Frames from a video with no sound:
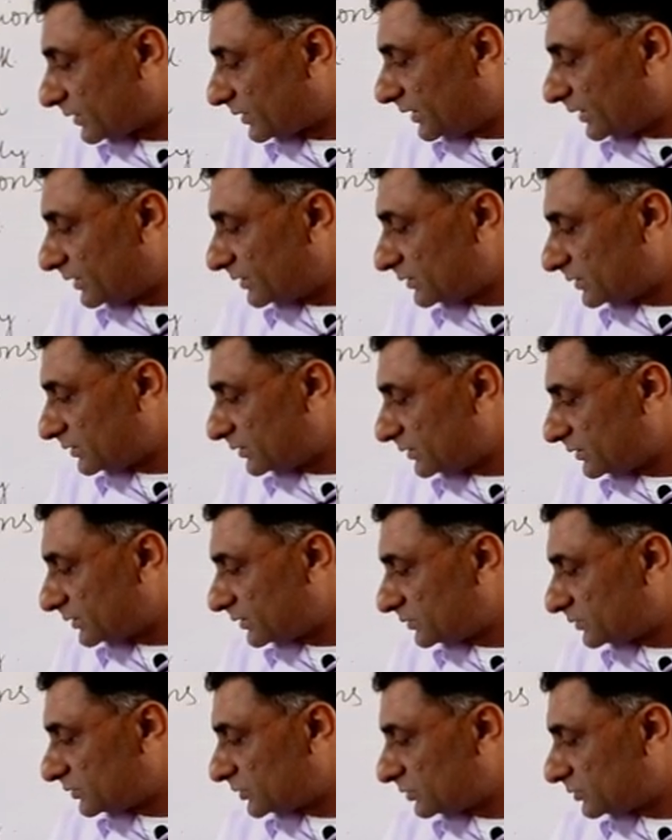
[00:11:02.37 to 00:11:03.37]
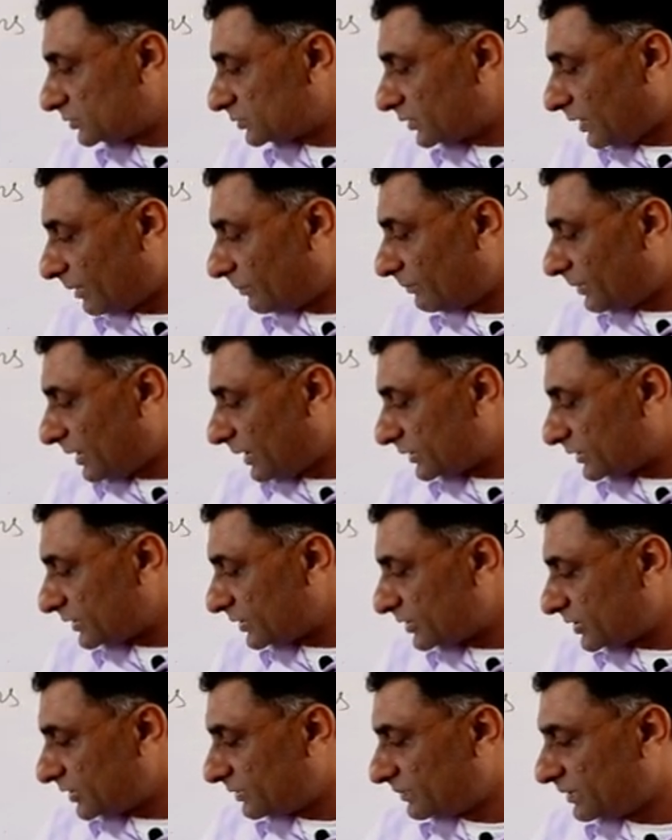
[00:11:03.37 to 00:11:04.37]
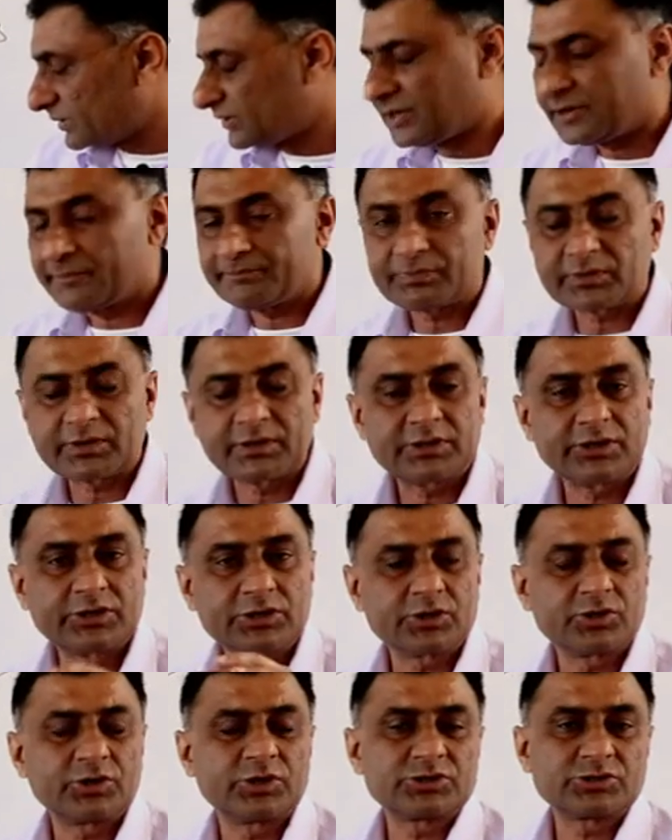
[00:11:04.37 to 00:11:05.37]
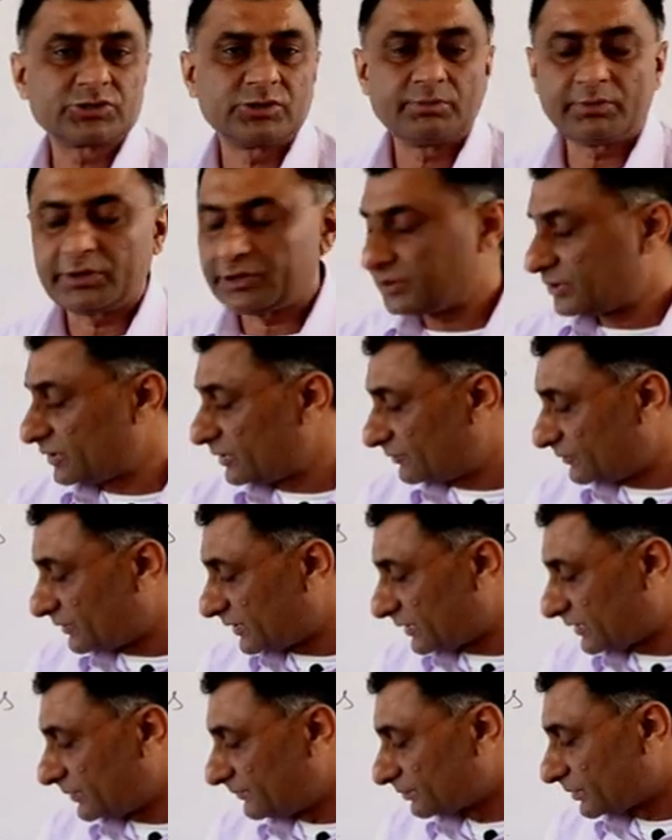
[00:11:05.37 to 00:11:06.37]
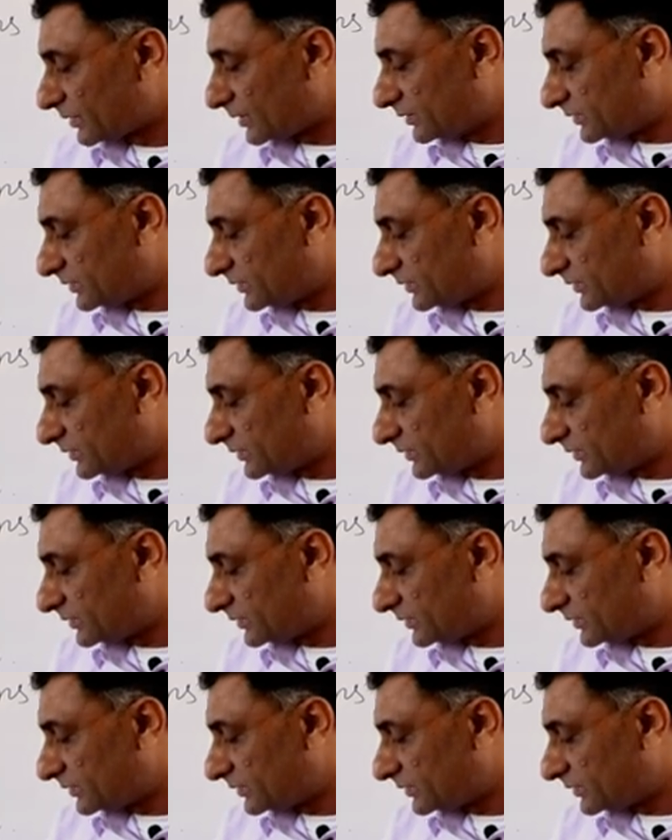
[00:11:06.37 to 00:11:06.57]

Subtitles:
Then American Dream, and then International Monetary Fund,